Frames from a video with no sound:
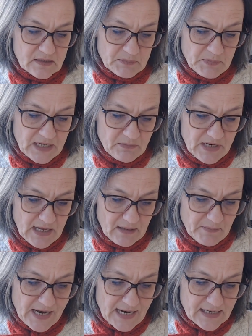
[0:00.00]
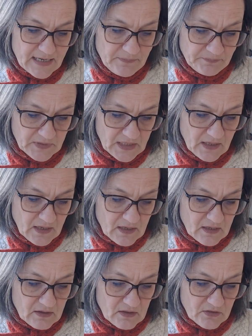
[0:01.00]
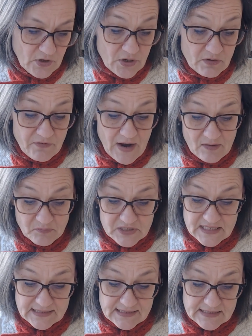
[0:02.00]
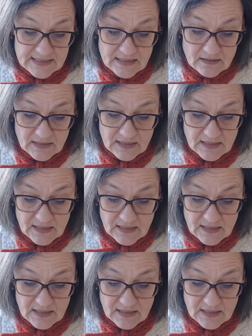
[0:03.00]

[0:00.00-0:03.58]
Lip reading: baby alpaca, 35% silk,